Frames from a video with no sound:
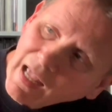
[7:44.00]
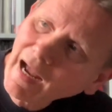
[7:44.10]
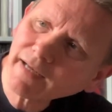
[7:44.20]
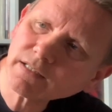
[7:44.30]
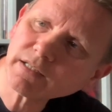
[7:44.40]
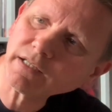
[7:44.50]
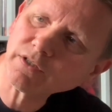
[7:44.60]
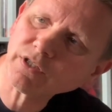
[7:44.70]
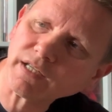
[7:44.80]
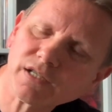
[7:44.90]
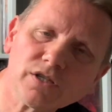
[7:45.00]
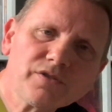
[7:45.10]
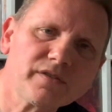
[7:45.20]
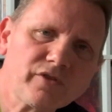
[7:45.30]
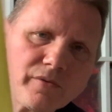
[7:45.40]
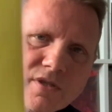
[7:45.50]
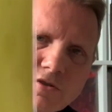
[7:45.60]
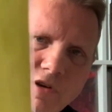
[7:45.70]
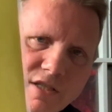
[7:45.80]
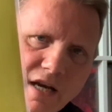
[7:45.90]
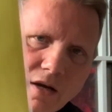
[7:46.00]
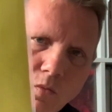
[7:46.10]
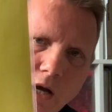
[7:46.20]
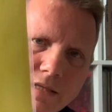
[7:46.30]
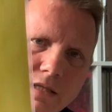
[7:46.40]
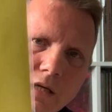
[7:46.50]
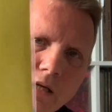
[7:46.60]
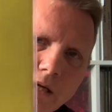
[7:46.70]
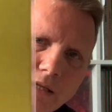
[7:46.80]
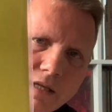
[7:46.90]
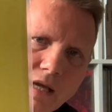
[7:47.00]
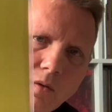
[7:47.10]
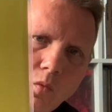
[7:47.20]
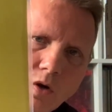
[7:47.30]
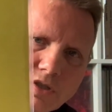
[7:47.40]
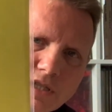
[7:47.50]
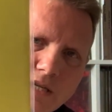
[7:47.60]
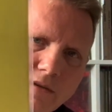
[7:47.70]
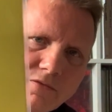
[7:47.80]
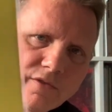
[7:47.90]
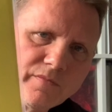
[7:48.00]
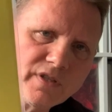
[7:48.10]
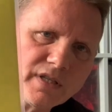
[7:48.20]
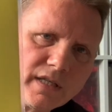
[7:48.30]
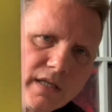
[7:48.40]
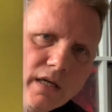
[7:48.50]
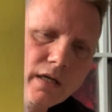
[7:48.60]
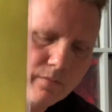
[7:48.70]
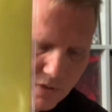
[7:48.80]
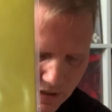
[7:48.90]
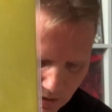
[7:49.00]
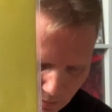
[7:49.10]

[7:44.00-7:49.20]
and the exclusive track was Stretch Out and Wait, and then you get What She Said from the Meet His